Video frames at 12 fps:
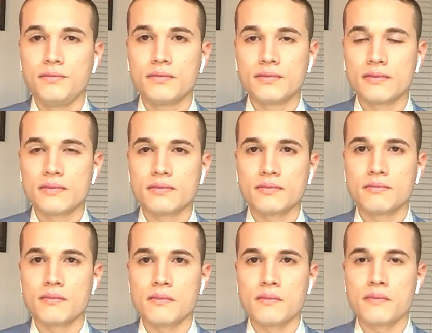
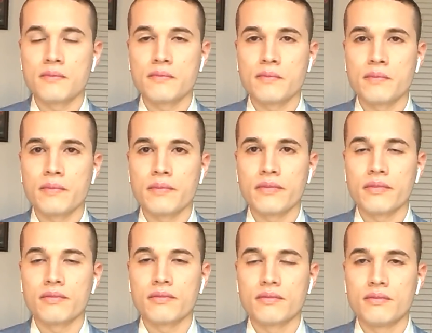
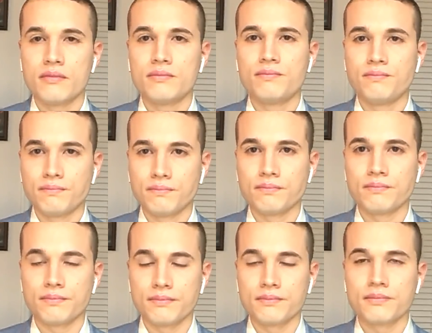
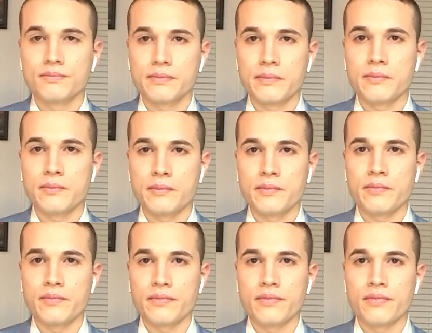
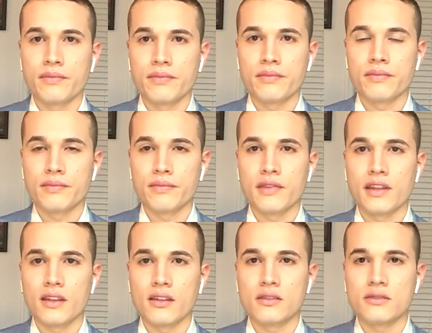
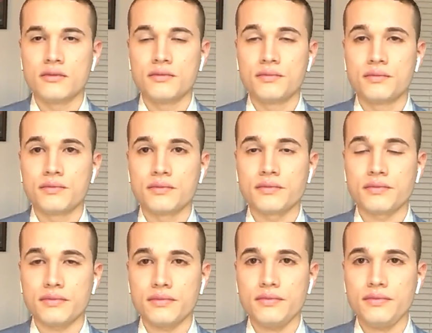
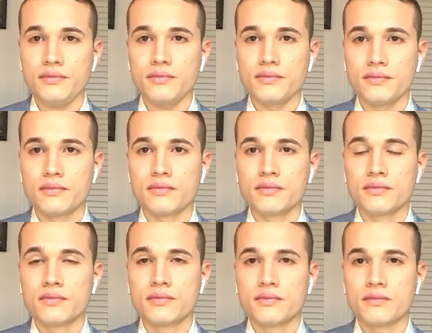
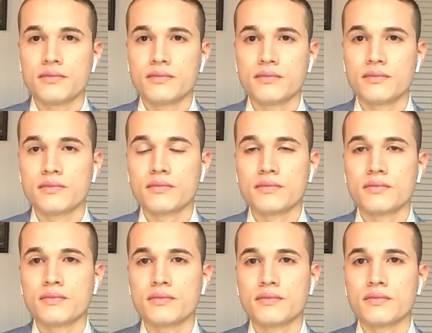[no speech]